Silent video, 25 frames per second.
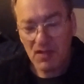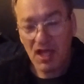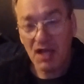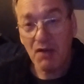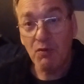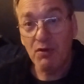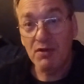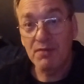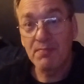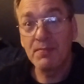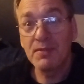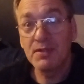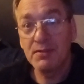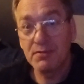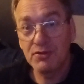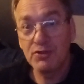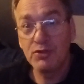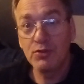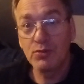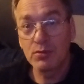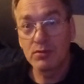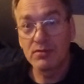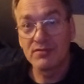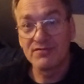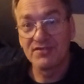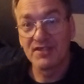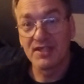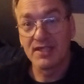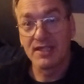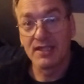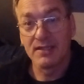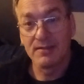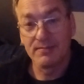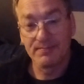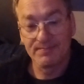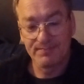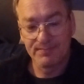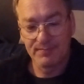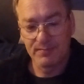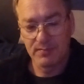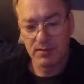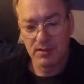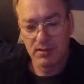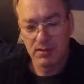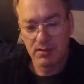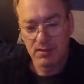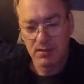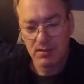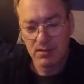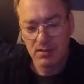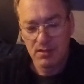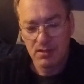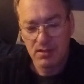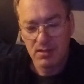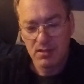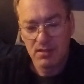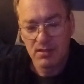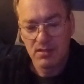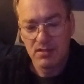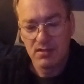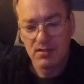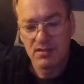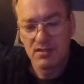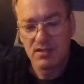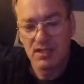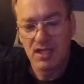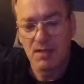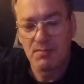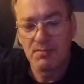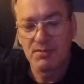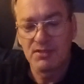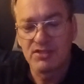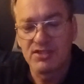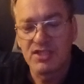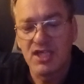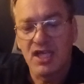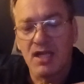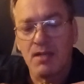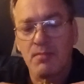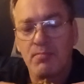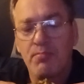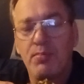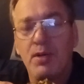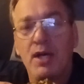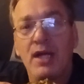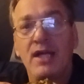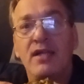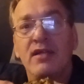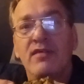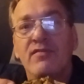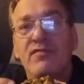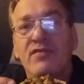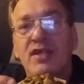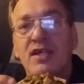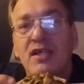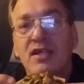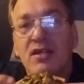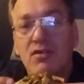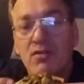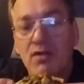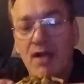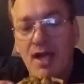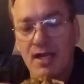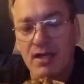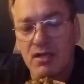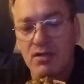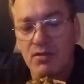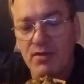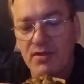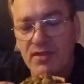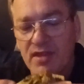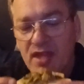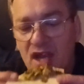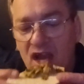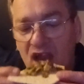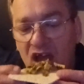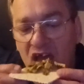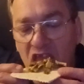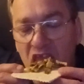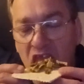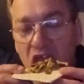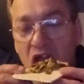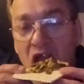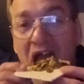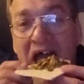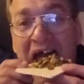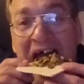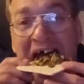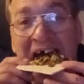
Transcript: with mint noodles in it. I'm gonna take a bite of the cracker with that on there.